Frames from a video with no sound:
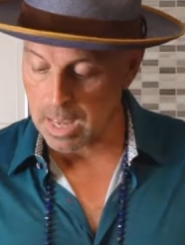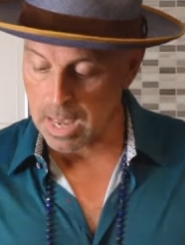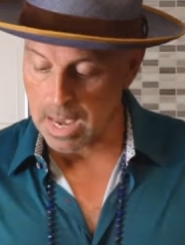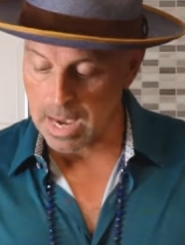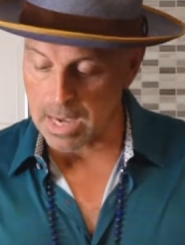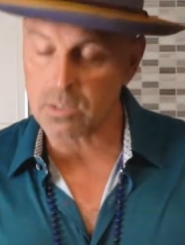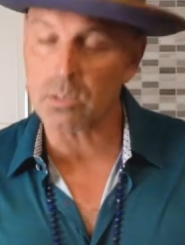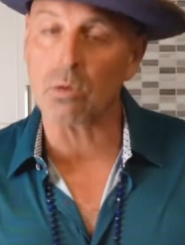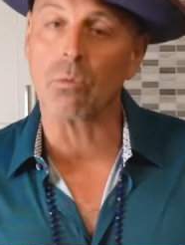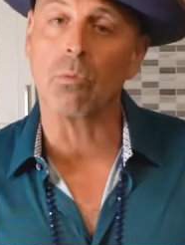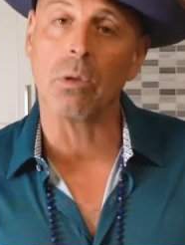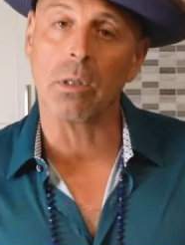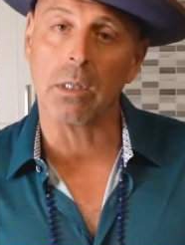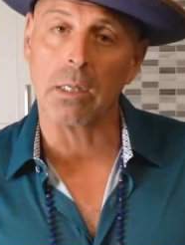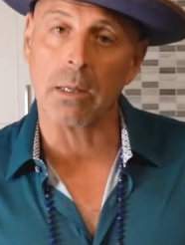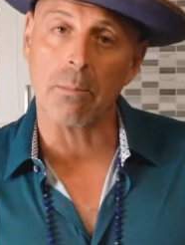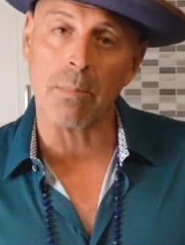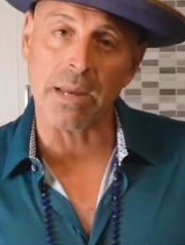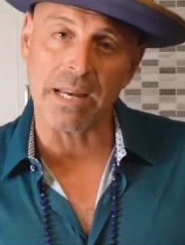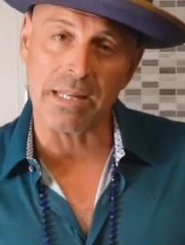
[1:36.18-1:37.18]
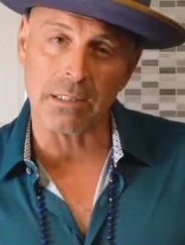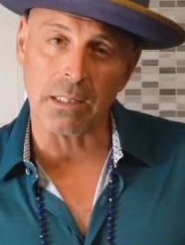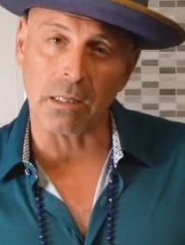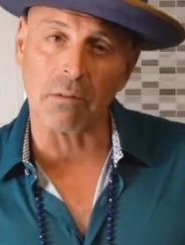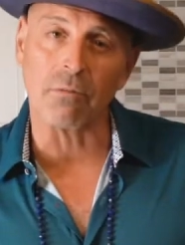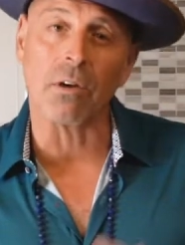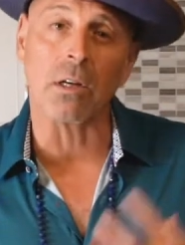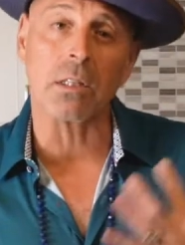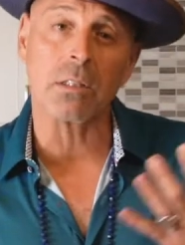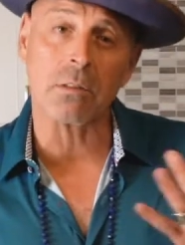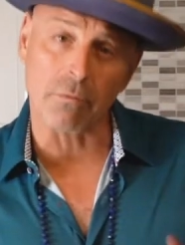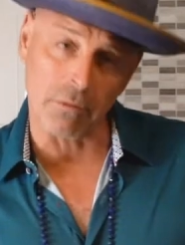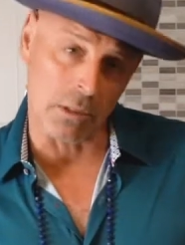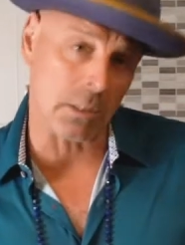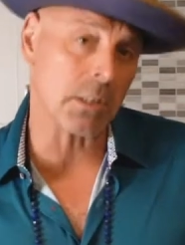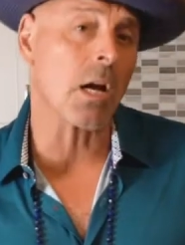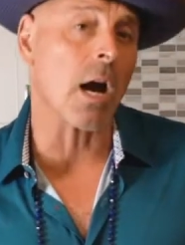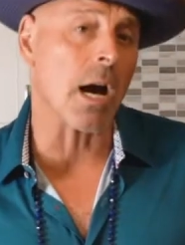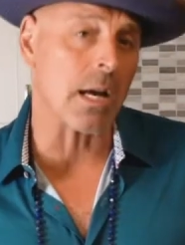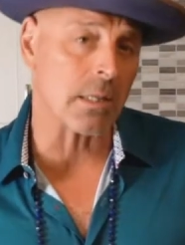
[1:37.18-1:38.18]
adds a really amazing
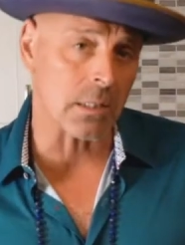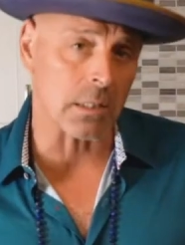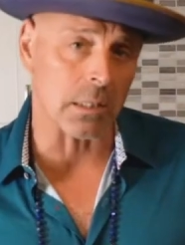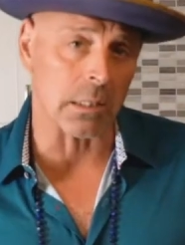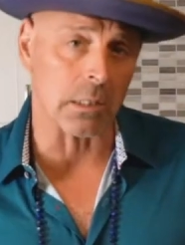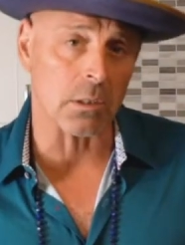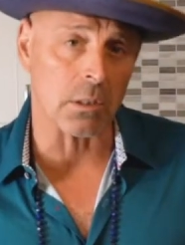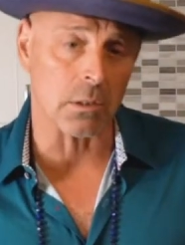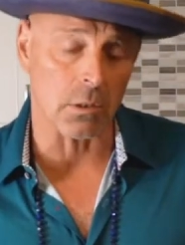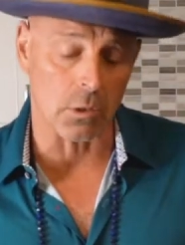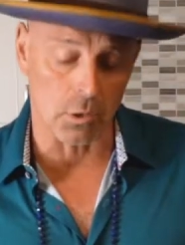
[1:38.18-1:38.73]
viscosity to the